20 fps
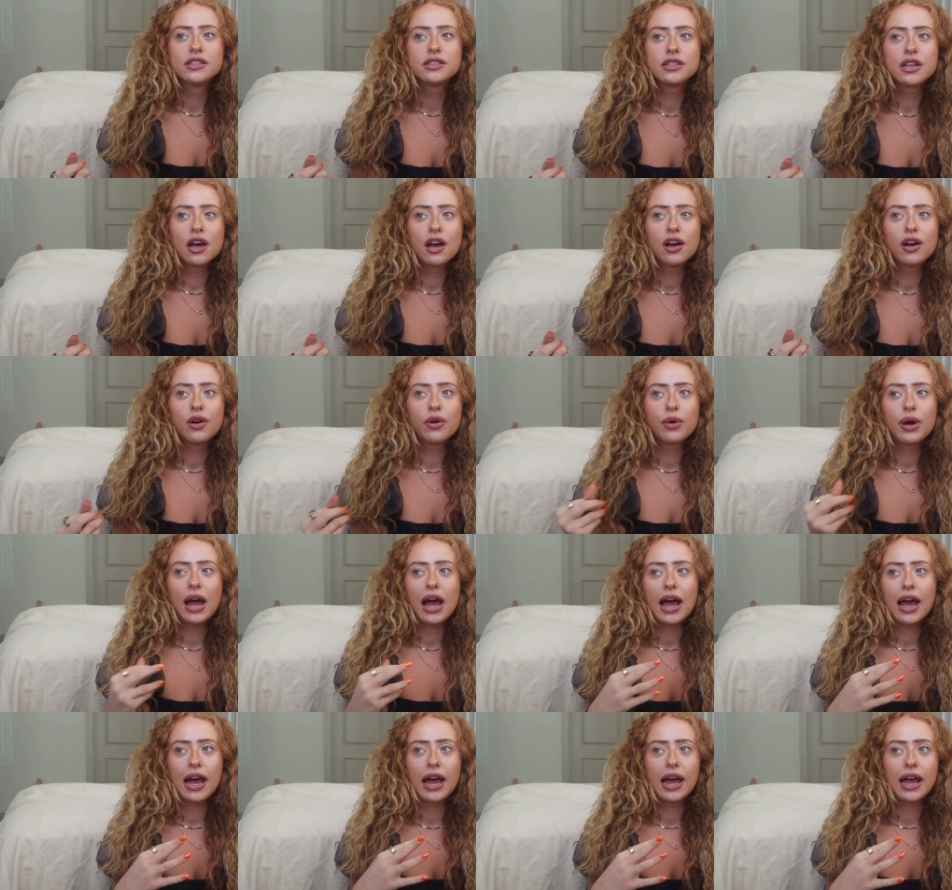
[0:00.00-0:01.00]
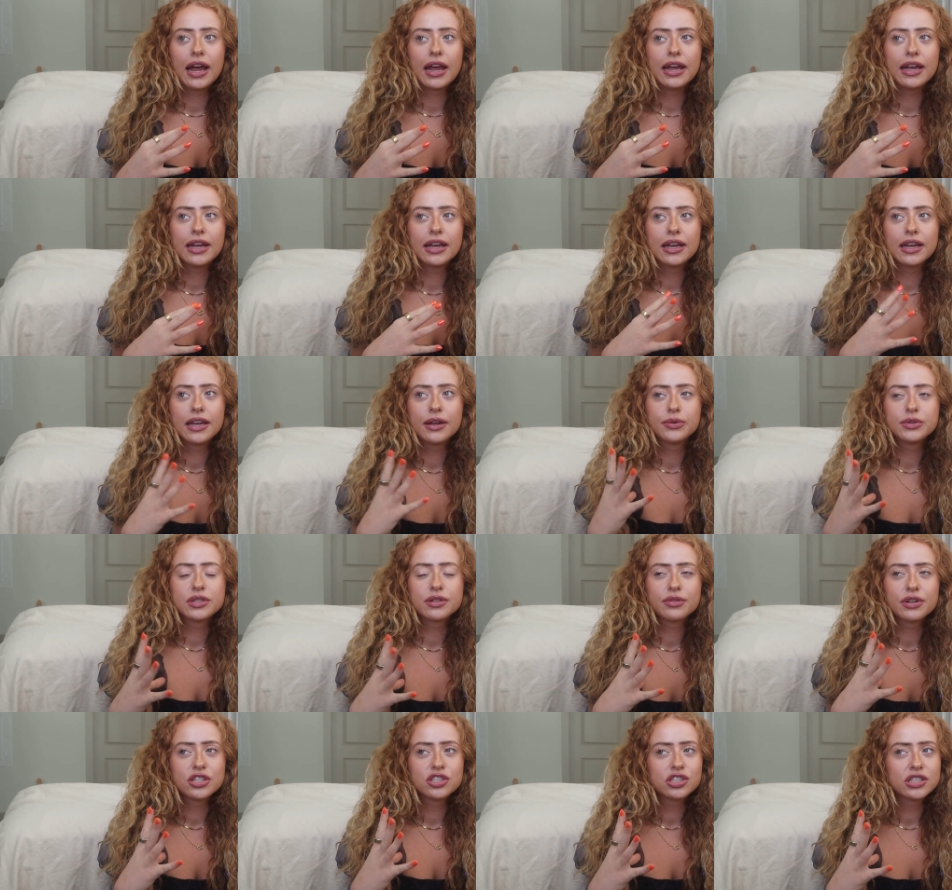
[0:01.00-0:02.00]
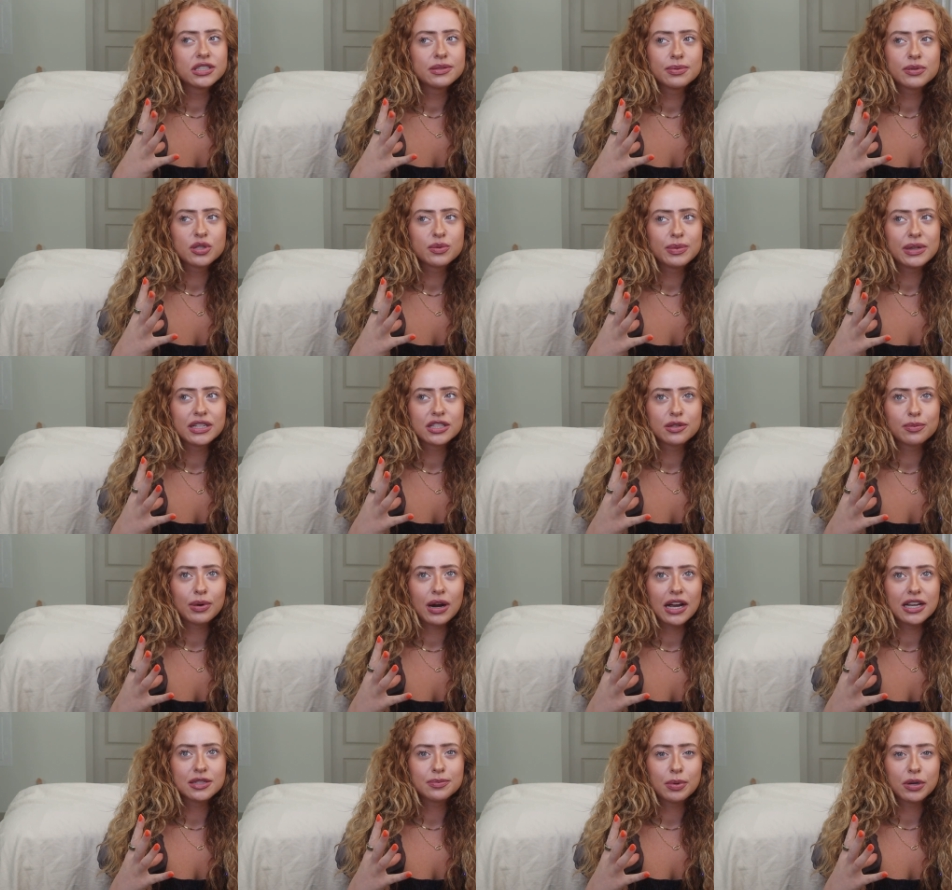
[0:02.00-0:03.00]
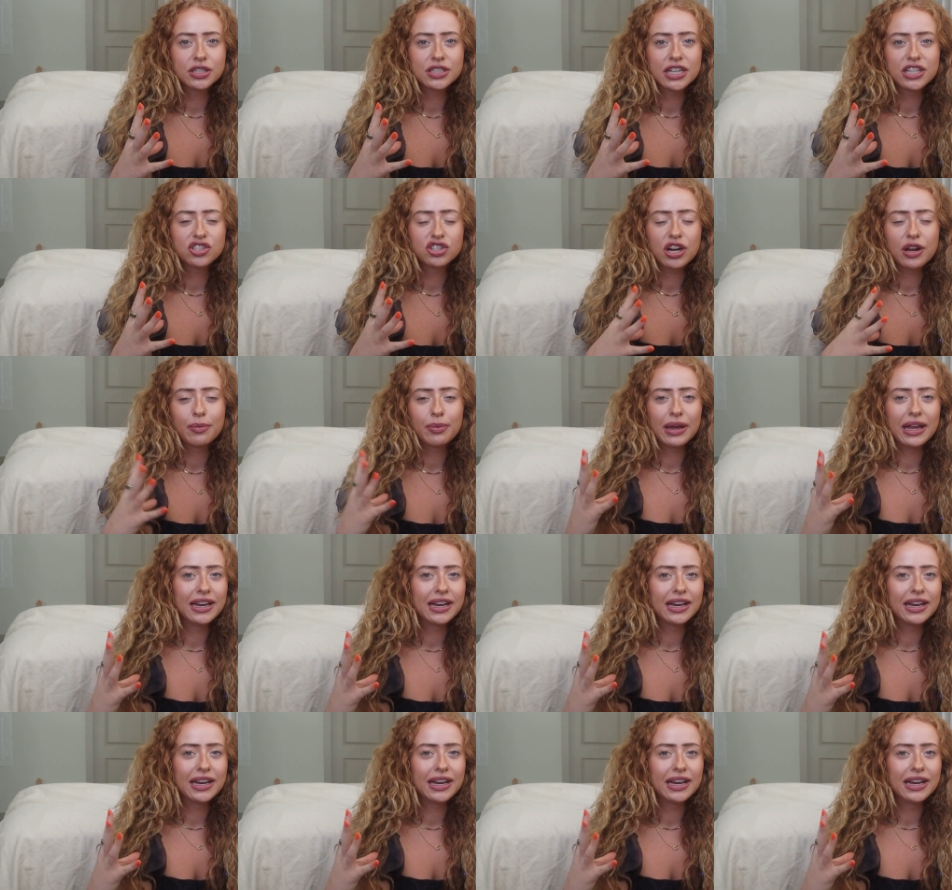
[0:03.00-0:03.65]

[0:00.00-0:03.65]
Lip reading: It was originally supposed to be a surprise birthday trip.